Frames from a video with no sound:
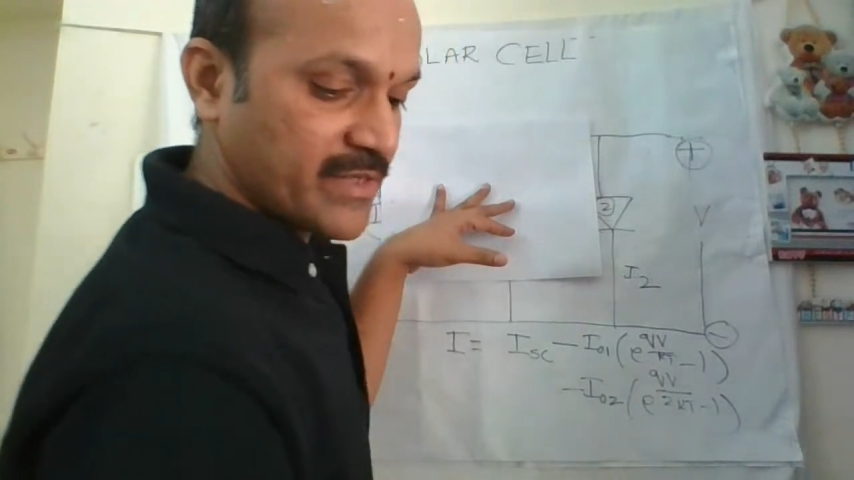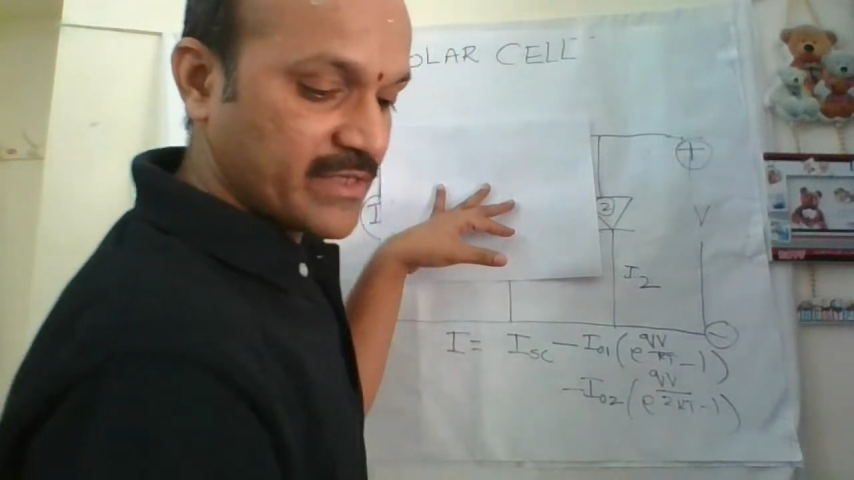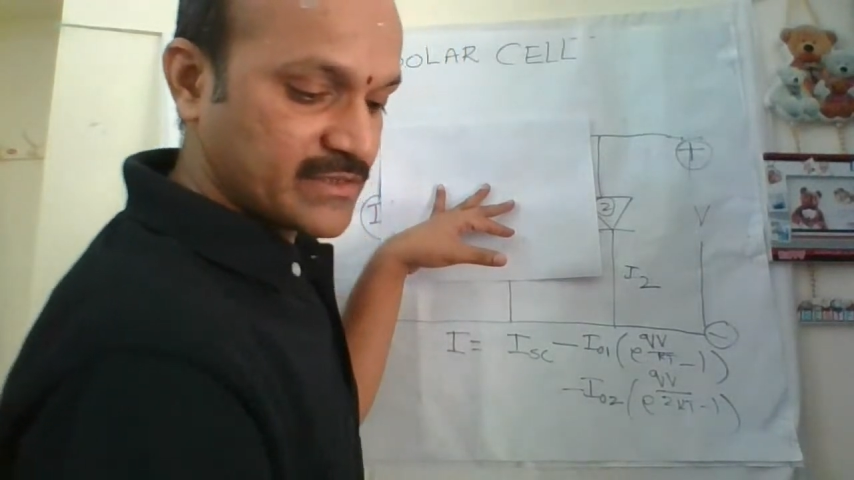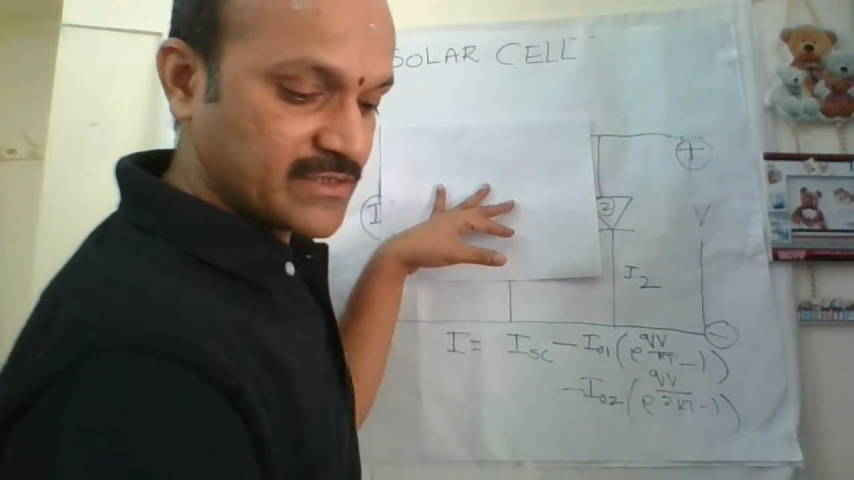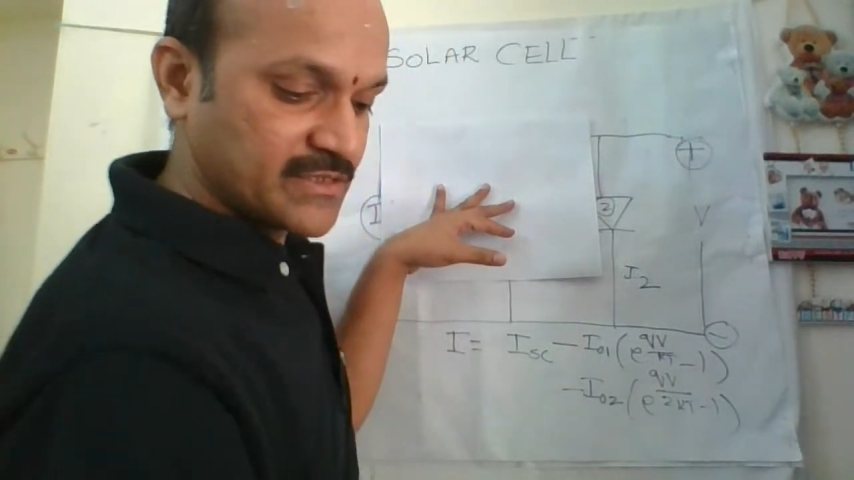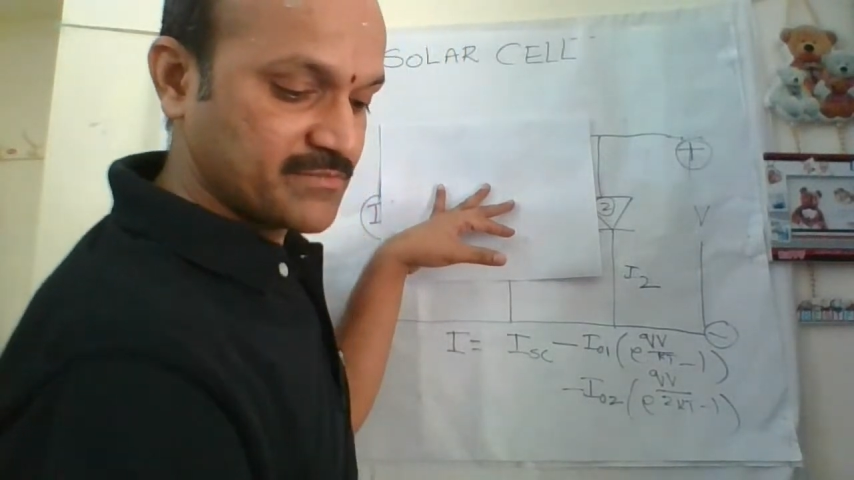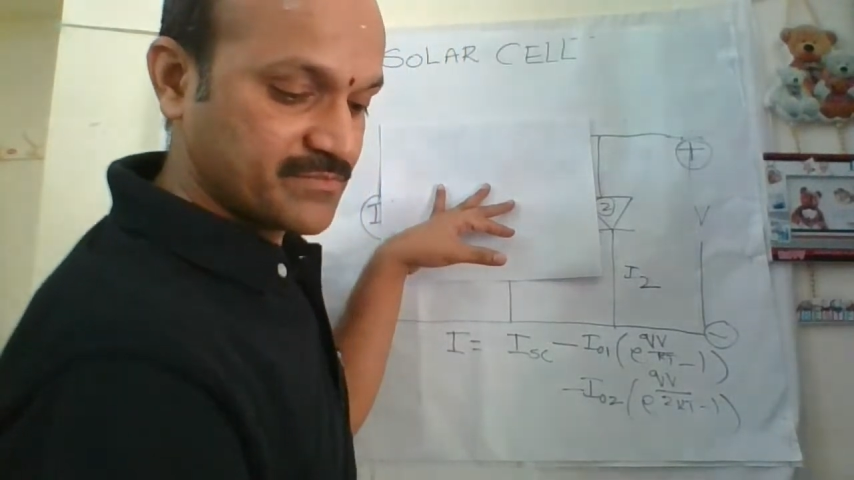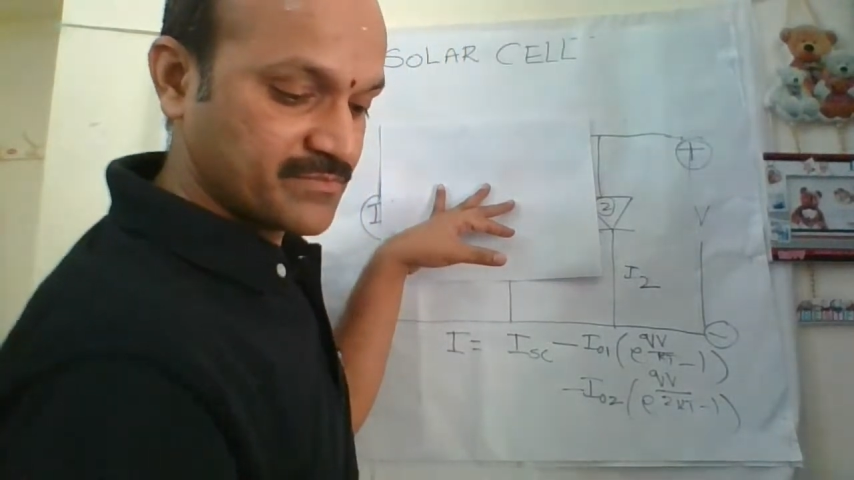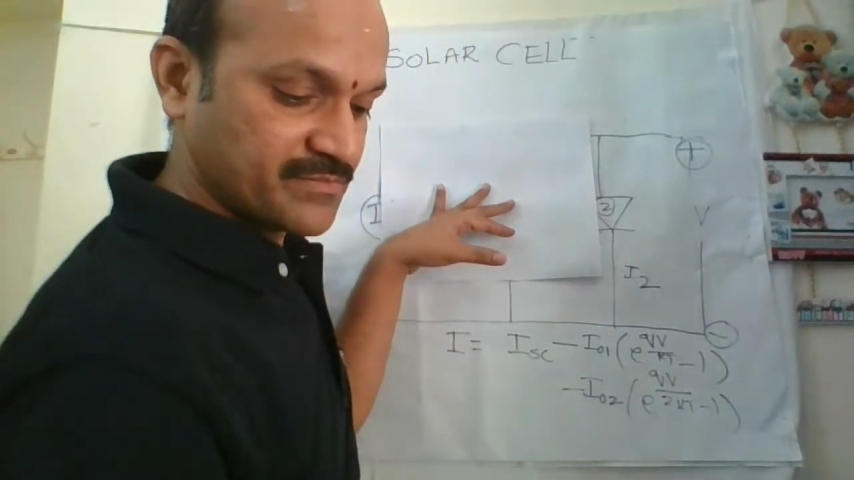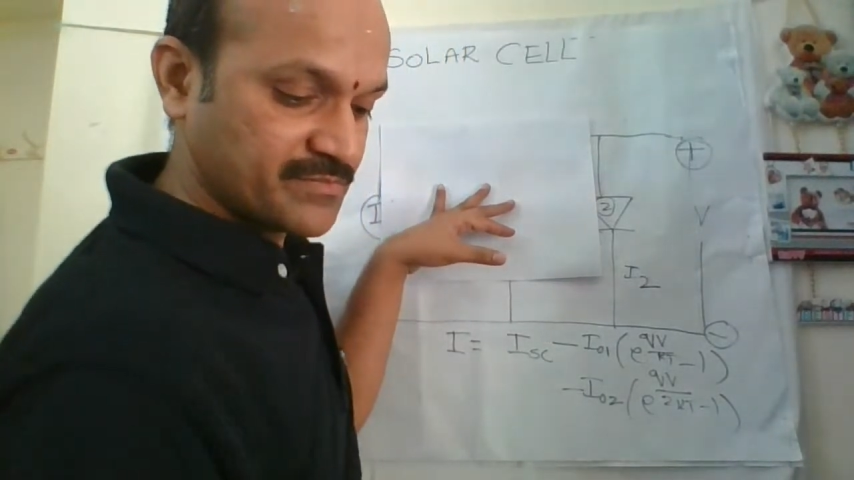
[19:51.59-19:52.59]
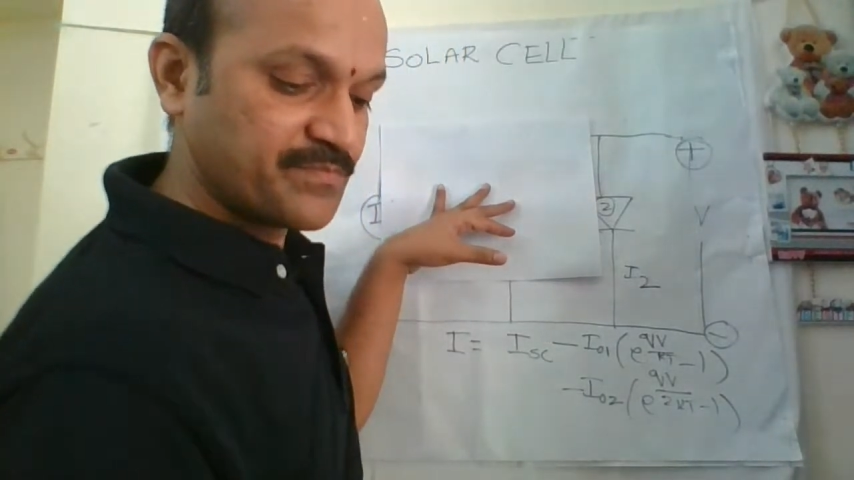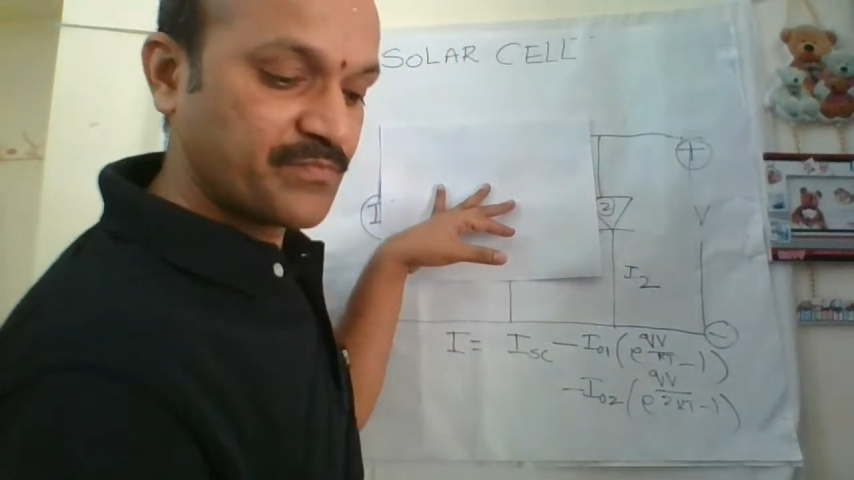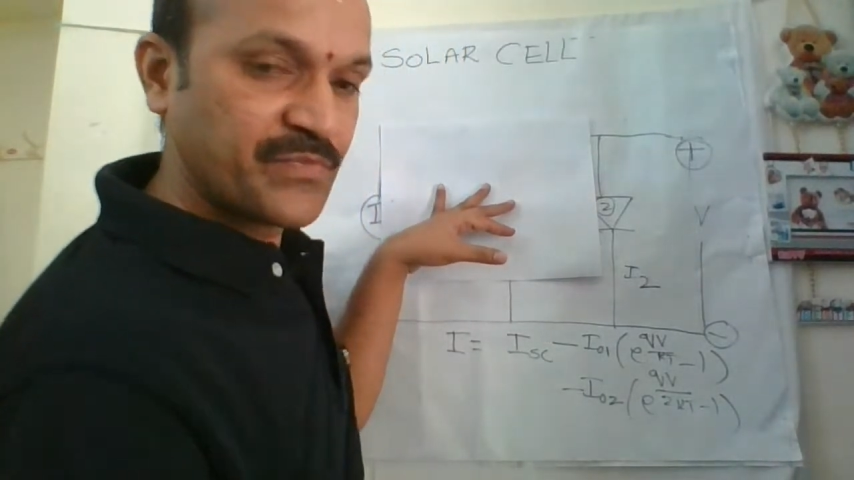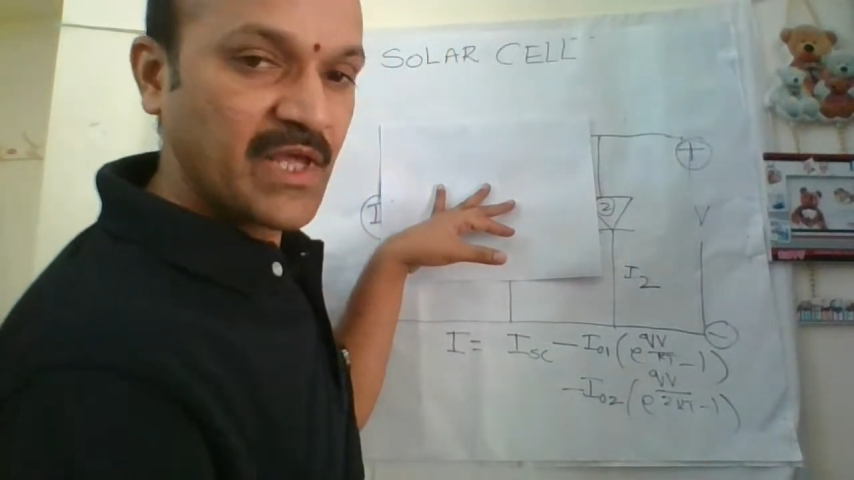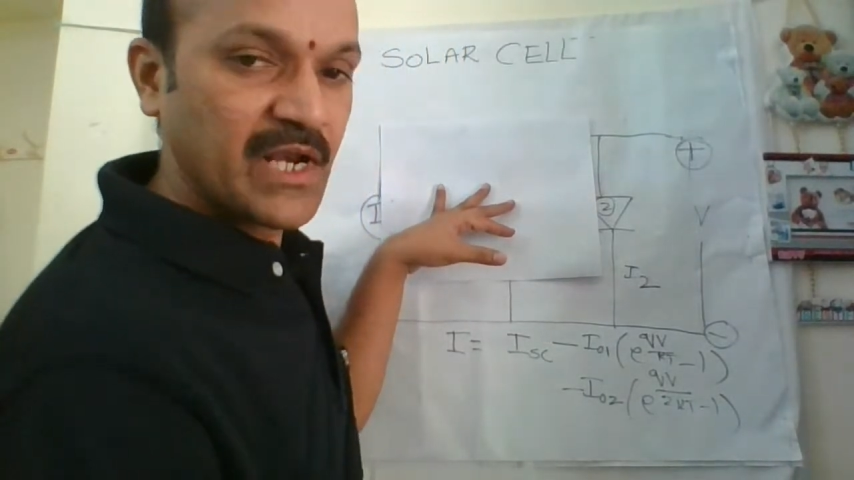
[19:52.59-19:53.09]
minute.
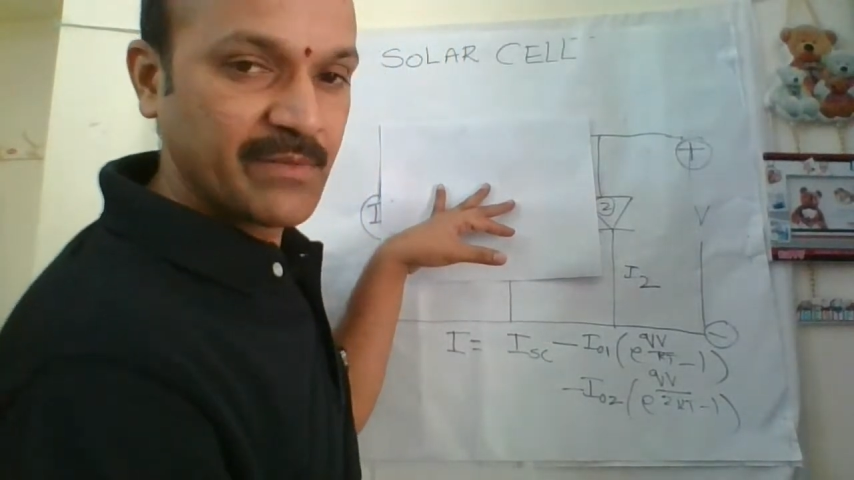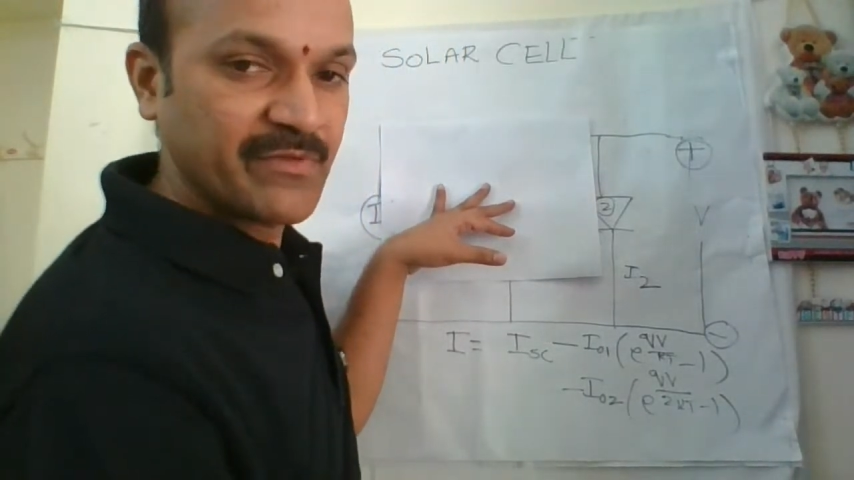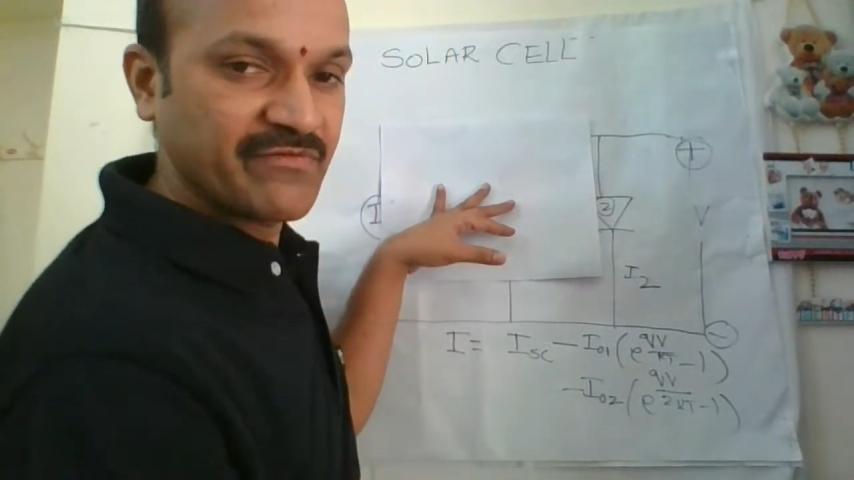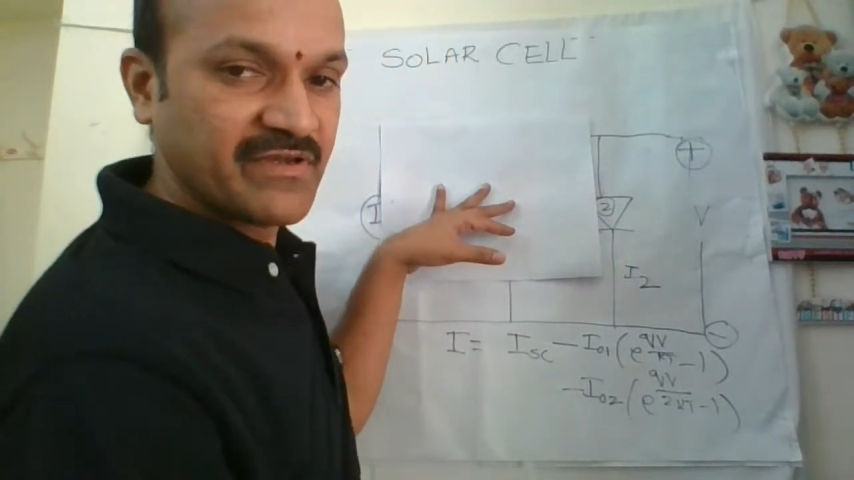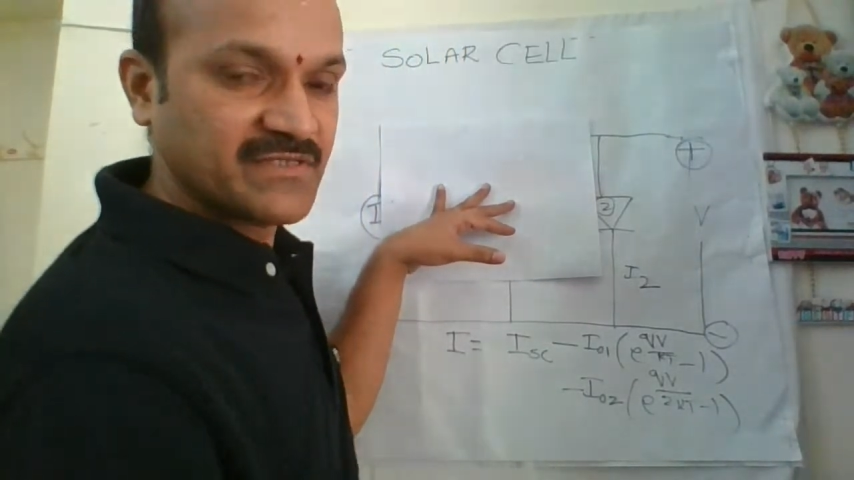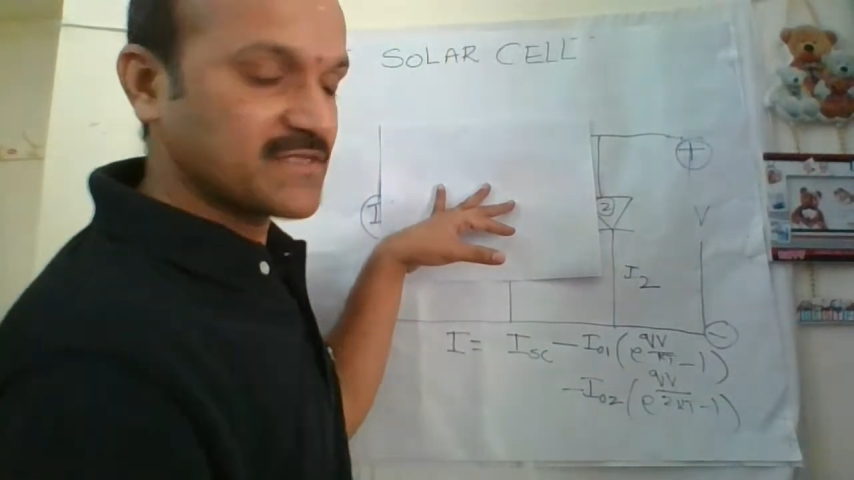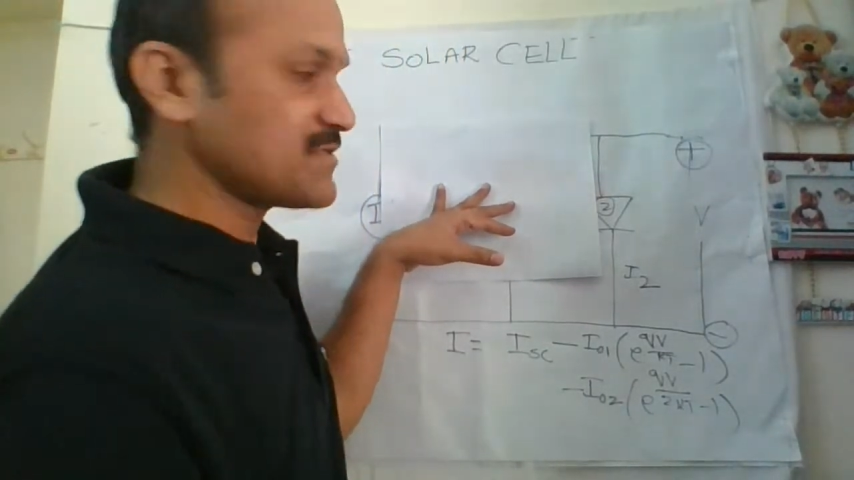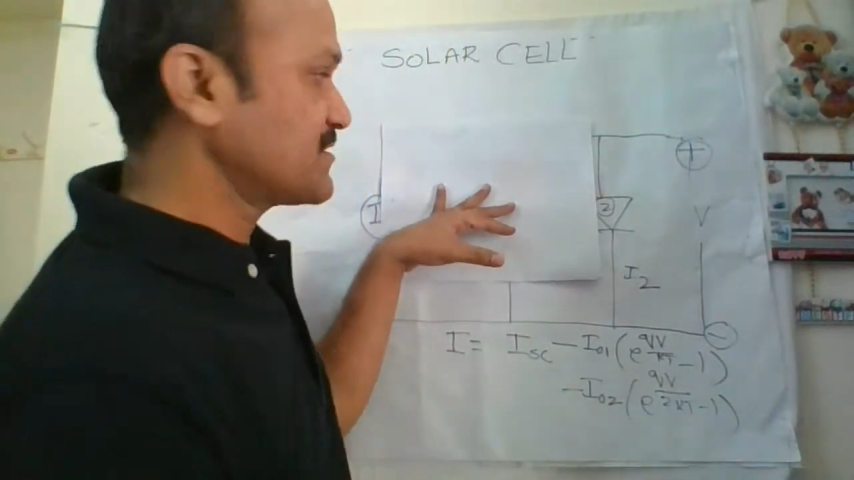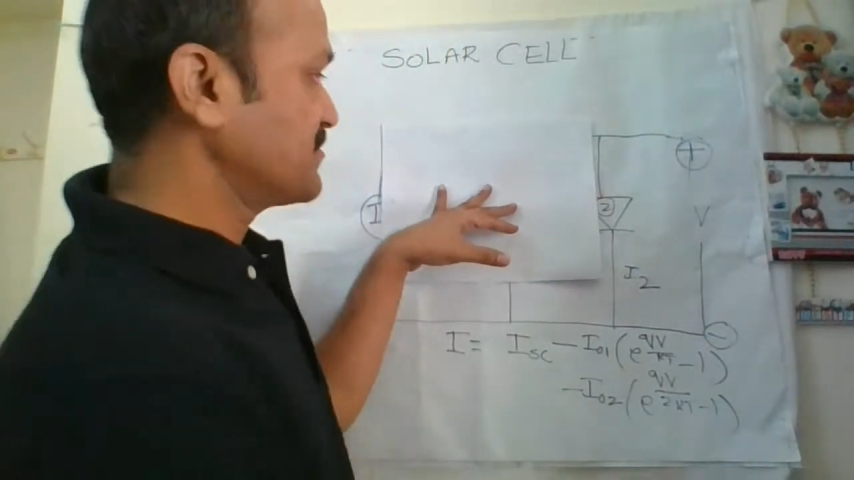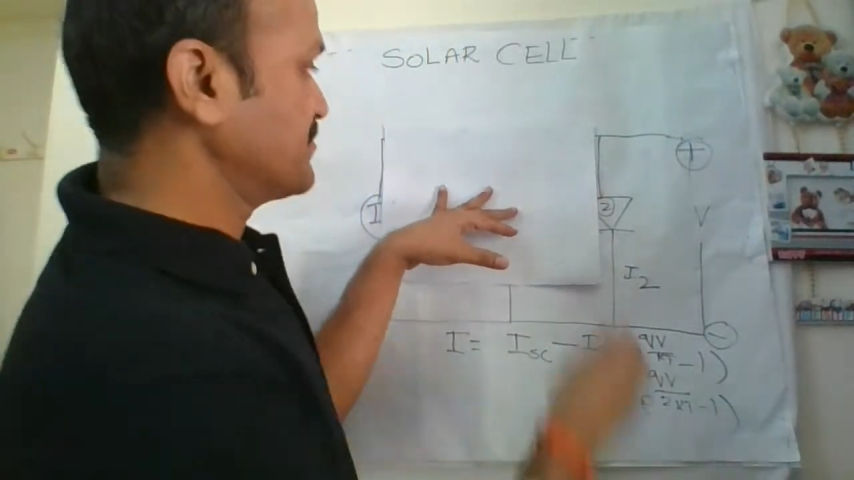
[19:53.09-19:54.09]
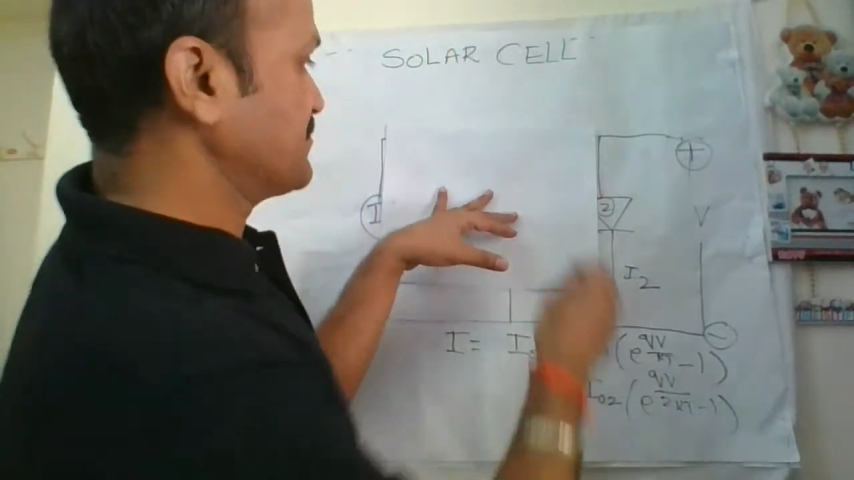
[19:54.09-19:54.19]
Let me fix it.